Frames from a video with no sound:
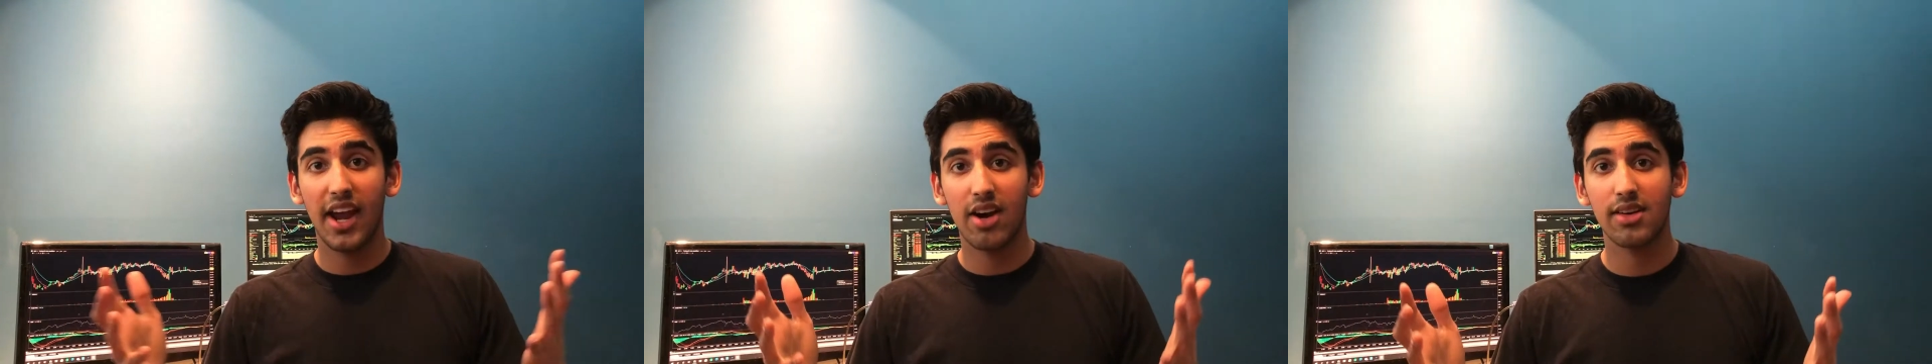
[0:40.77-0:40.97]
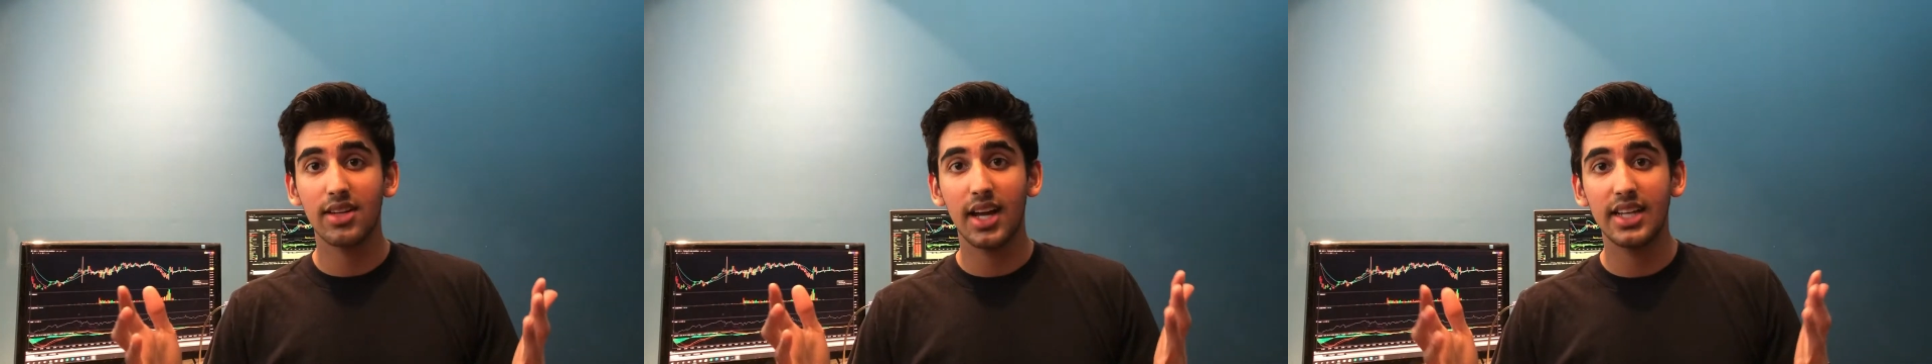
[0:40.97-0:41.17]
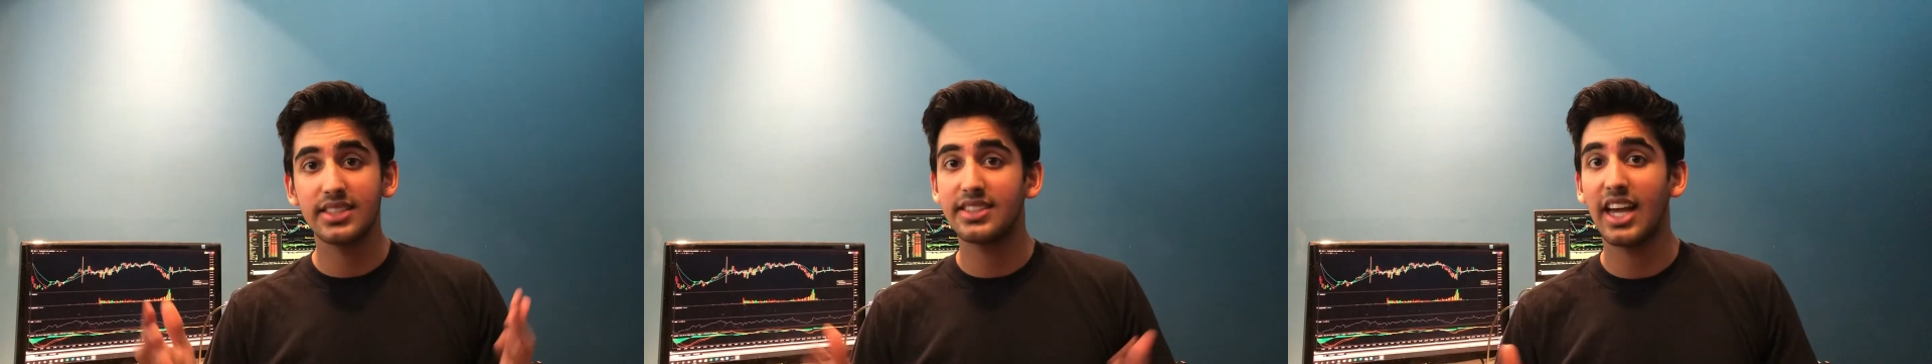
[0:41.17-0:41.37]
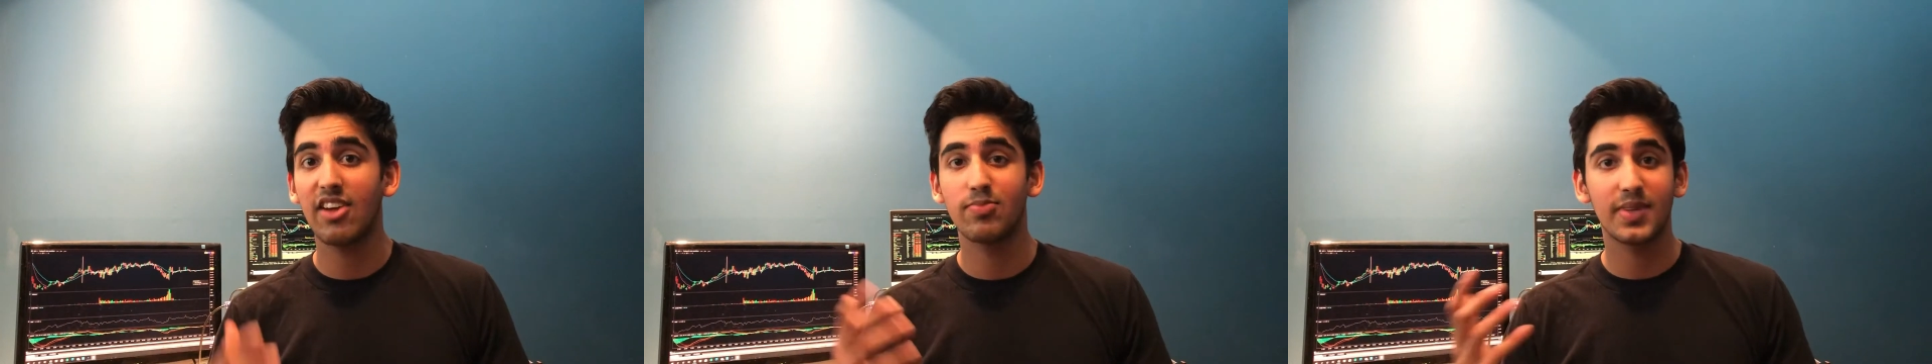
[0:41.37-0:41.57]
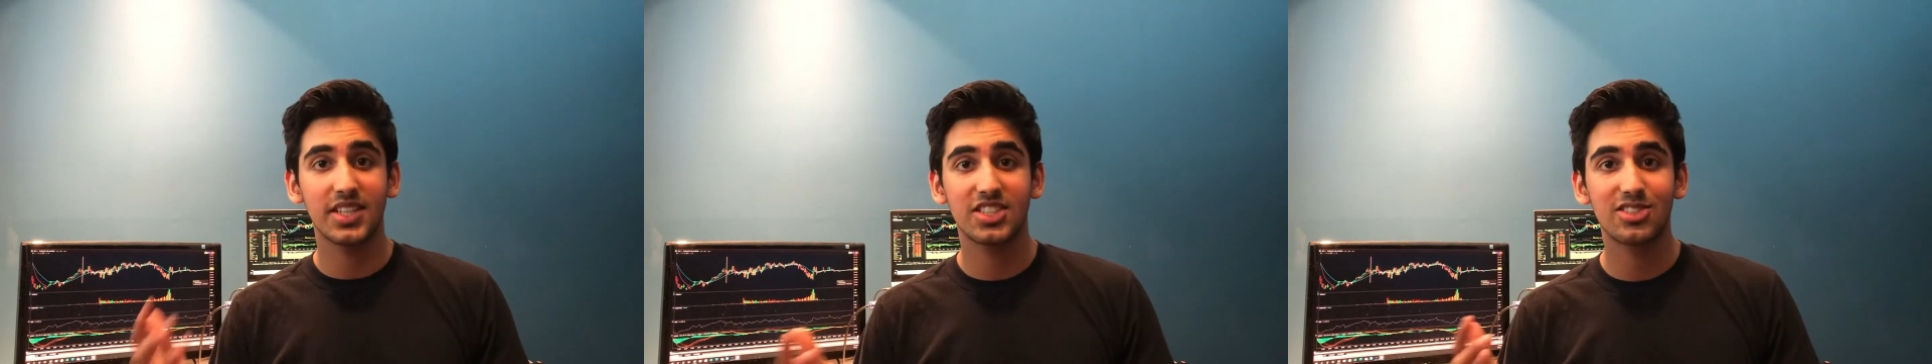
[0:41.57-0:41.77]
airlines
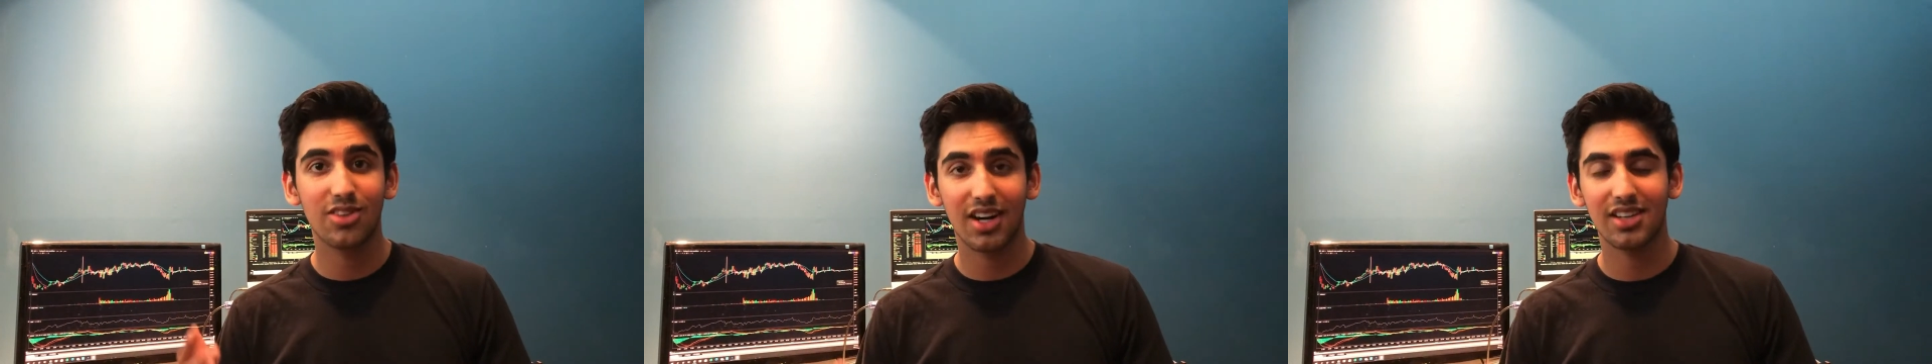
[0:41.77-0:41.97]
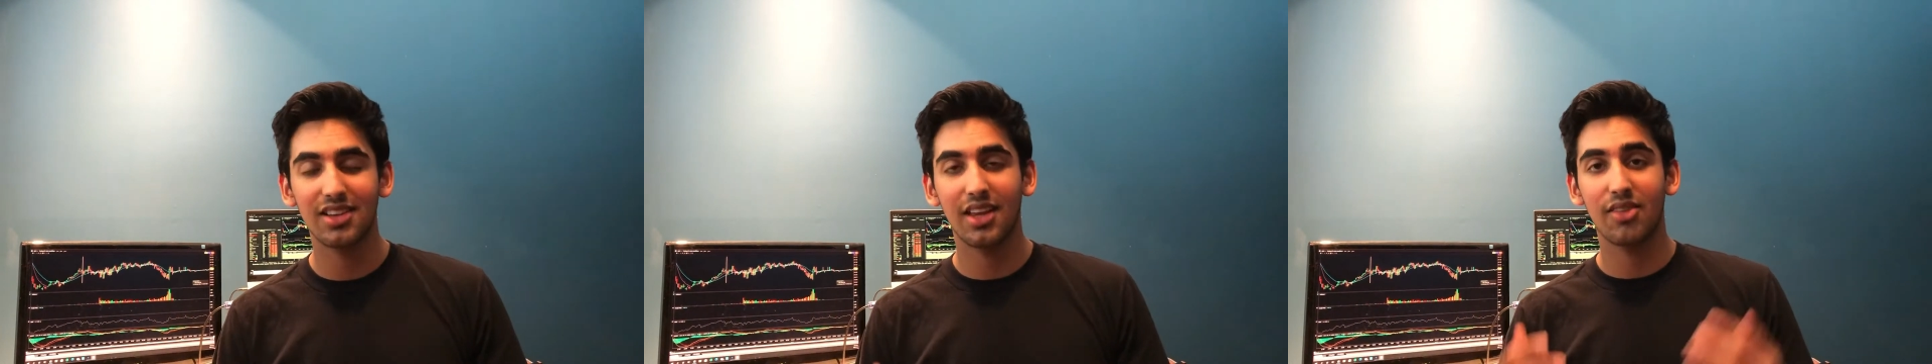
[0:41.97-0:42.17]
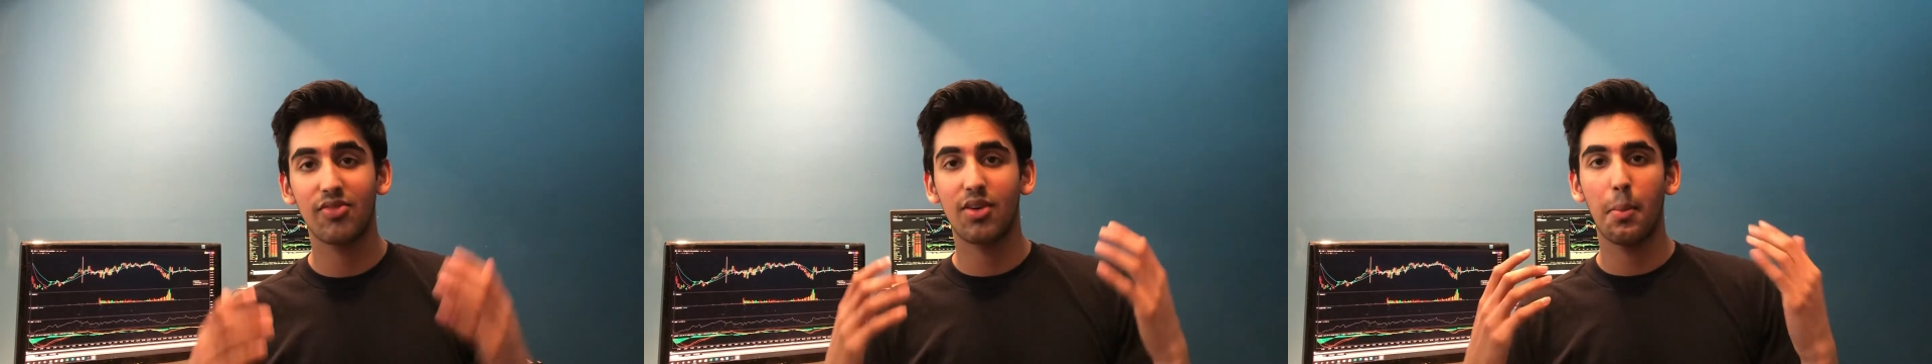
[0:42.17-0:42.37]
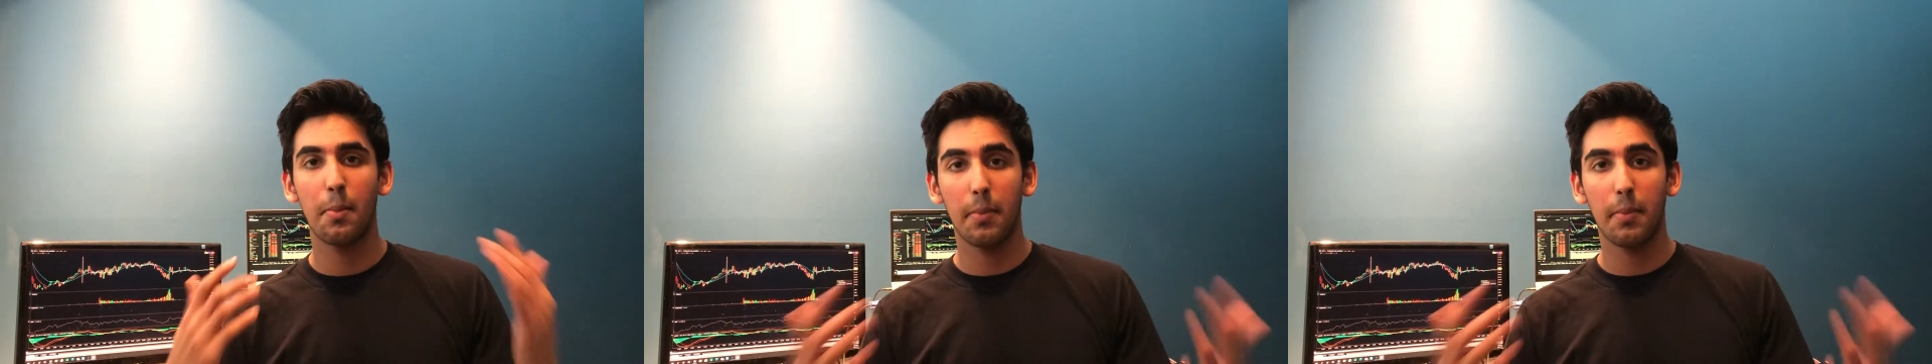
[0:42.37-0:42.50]
have been struggling for